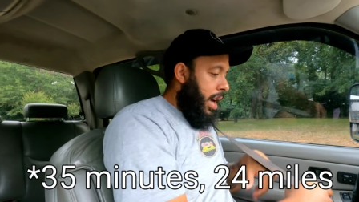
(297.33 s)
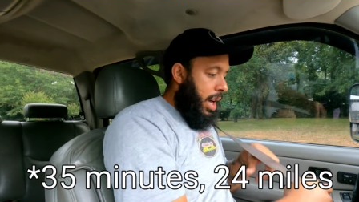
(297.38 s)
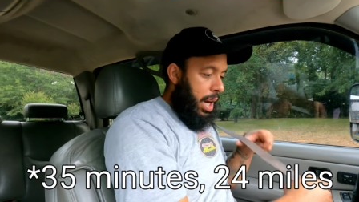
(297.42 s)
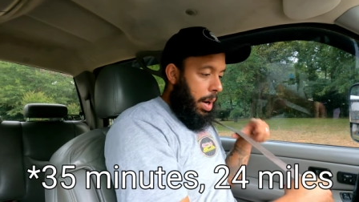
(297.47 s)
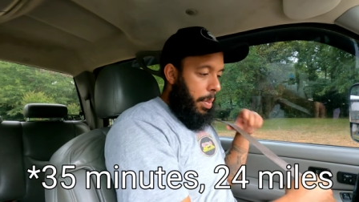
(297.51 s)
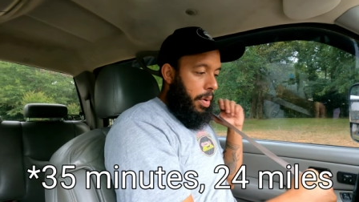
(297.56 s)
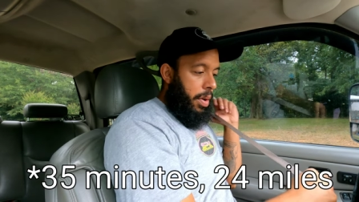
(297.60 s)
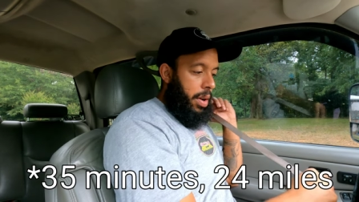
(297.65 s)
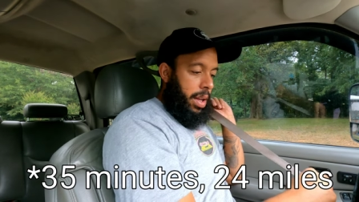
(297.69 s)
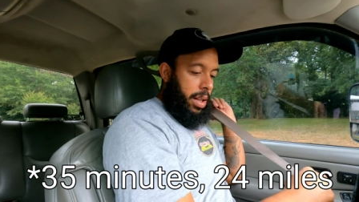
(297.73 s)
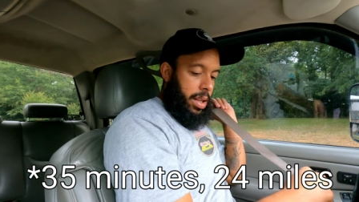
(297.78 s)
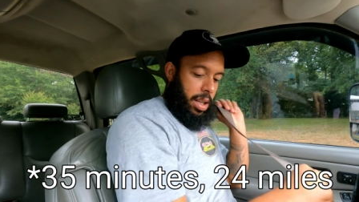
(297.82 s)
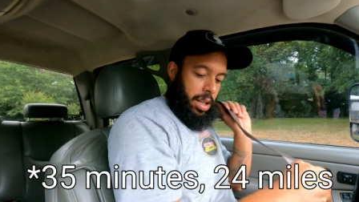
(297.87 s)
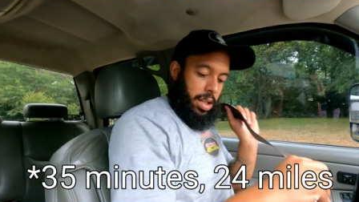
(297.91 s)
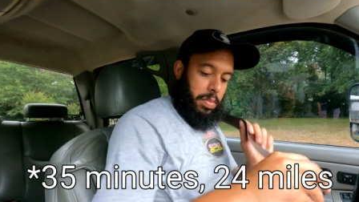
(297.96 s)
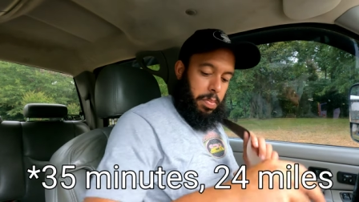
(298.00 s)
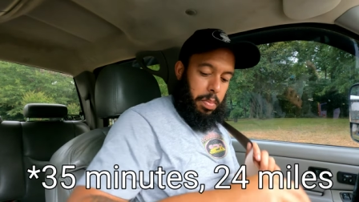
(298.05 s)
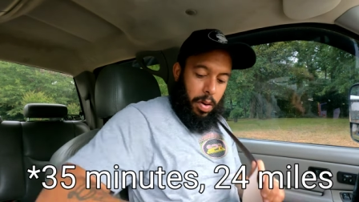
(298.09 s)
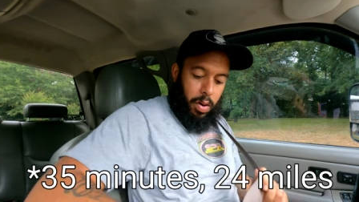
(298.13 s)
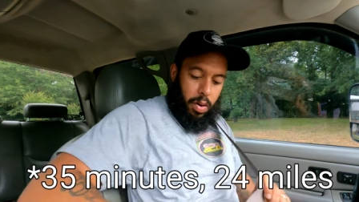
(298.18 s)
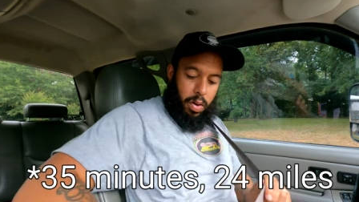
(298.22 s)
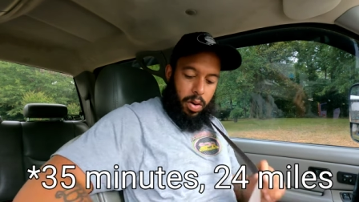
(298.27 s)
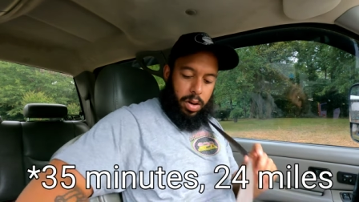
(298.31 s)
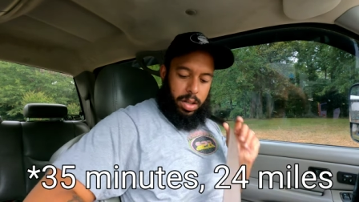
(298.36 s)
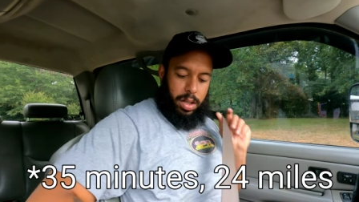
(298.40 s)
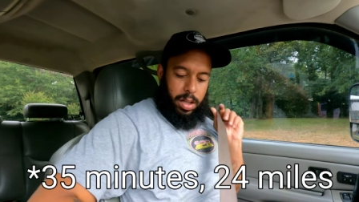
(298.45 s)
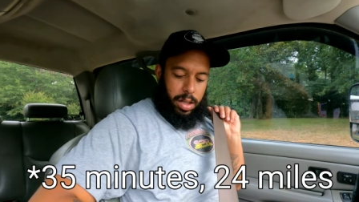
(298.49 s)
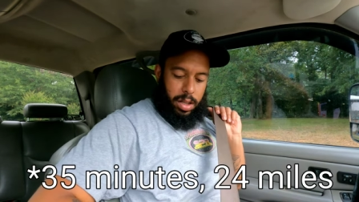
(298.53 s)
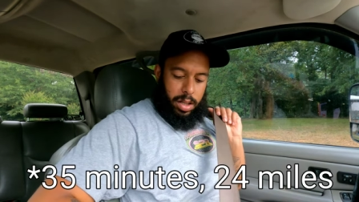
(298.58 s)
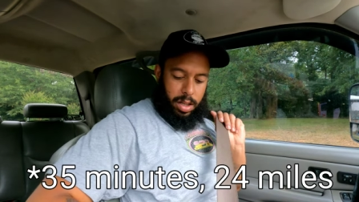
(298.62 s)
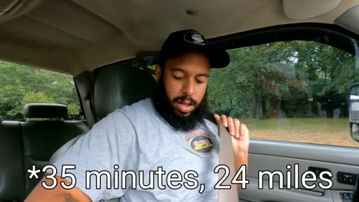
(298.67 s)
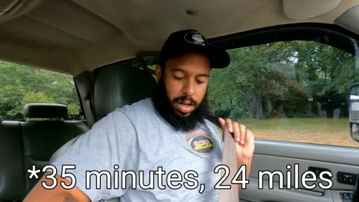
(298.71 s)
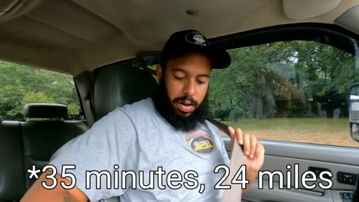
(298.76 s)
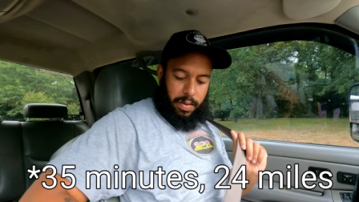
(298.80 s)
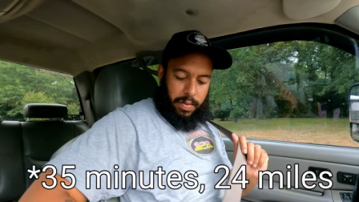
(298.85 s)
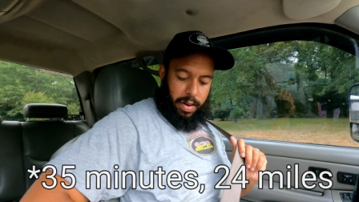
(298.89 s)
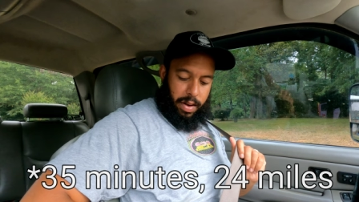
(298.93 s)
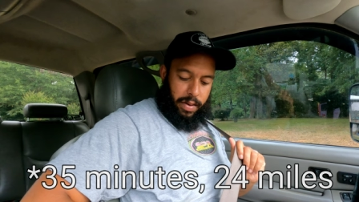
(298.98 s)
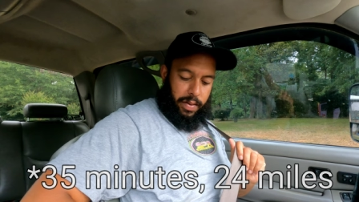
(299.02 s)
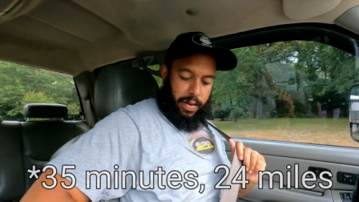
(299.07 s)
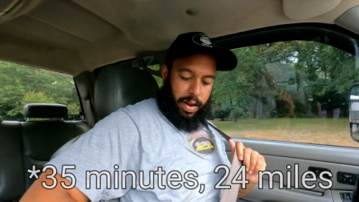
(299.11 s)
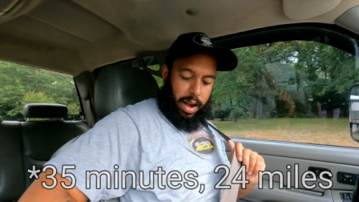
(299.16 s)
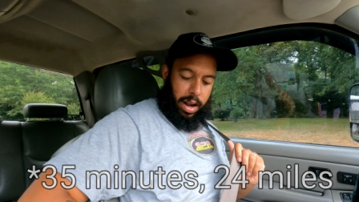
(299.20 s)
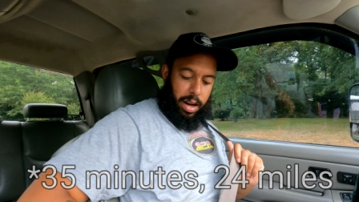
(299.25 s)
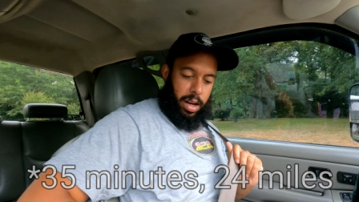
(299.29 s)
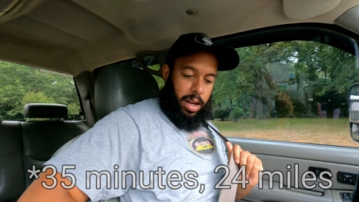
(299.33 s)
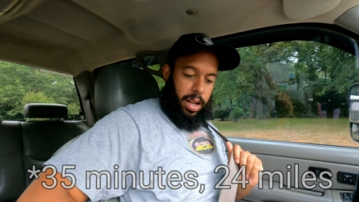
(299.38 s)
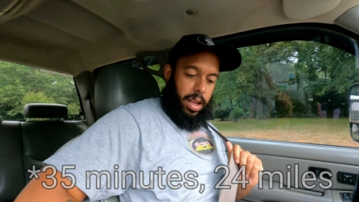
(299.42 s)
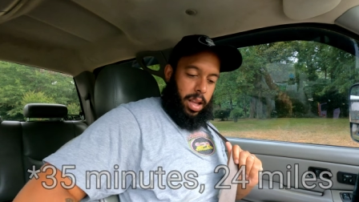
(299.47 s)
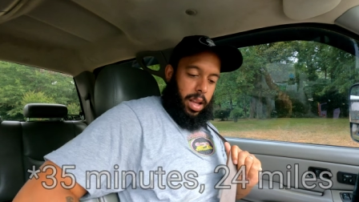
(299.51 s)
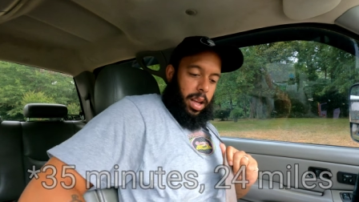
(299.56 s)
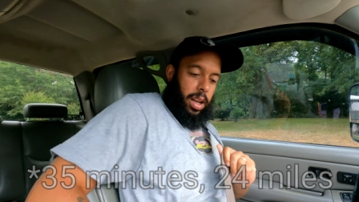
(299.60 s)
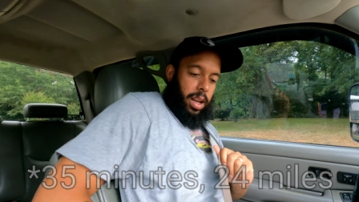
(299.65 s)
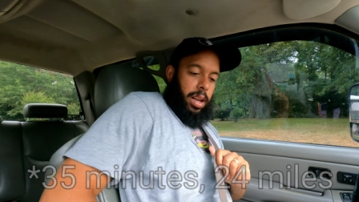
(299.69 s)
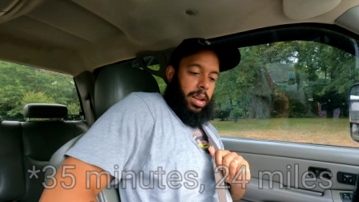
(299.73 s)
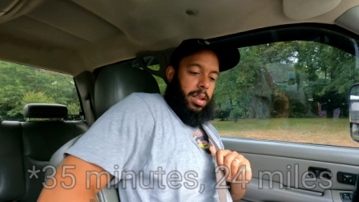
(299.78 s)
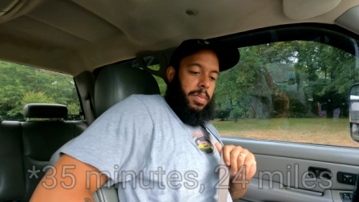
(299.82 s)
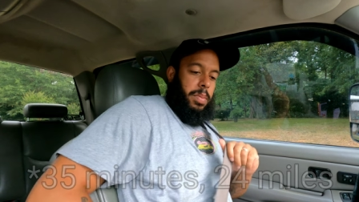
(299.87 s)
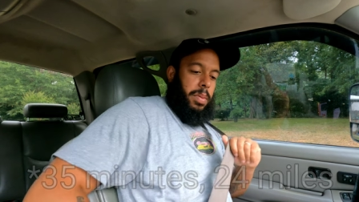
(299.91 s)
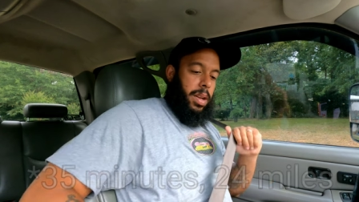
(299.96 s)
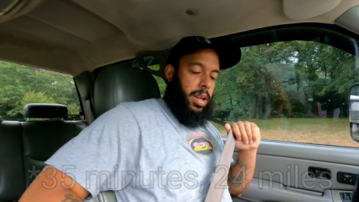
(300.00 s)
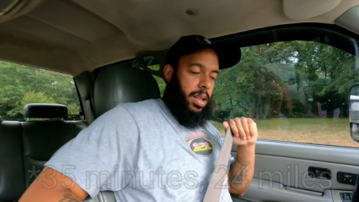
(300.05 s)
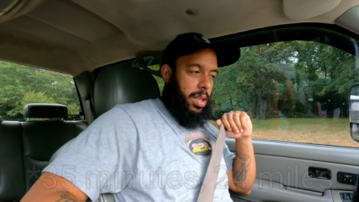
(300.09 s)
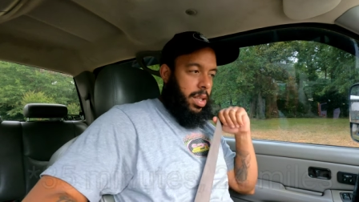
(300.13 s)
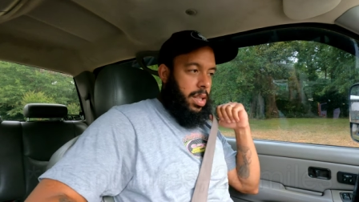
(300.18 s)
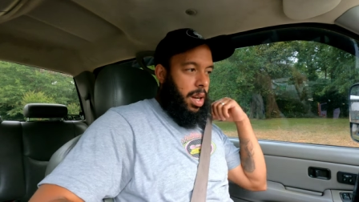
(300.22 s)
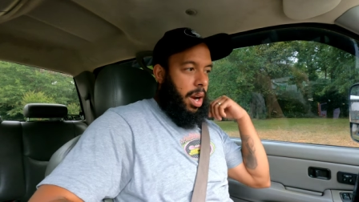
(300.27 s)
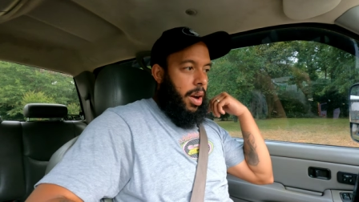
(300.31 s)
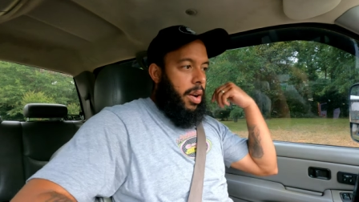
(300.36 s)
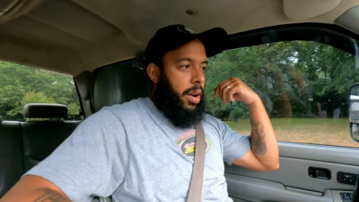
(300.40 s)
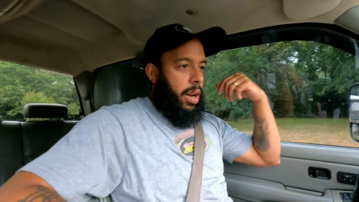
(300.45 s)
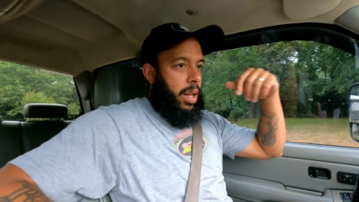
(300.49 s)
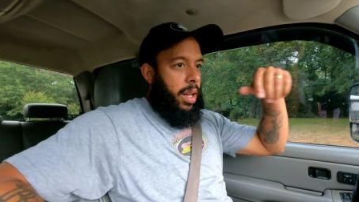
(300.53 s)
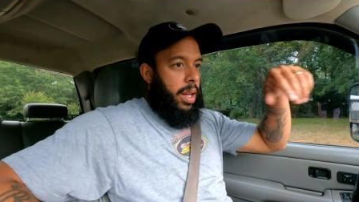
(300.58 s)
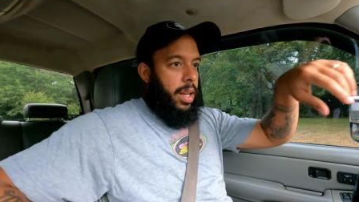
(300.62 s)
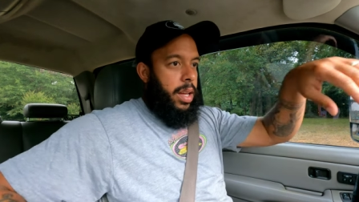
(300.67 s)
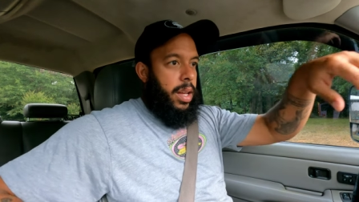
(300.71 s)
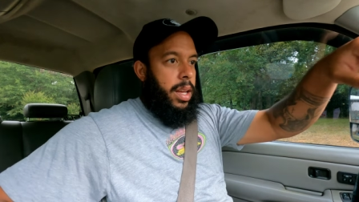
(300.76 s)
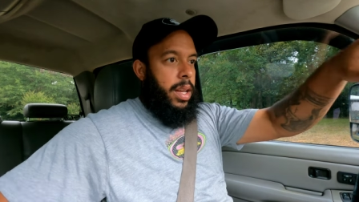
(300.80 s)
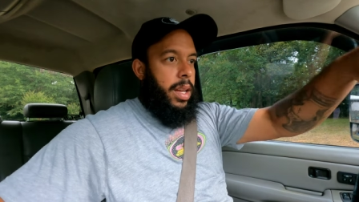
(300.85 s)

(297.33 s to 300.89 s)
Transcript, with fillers: and I'm gonna hit these boards and see if I find anything else because it's early.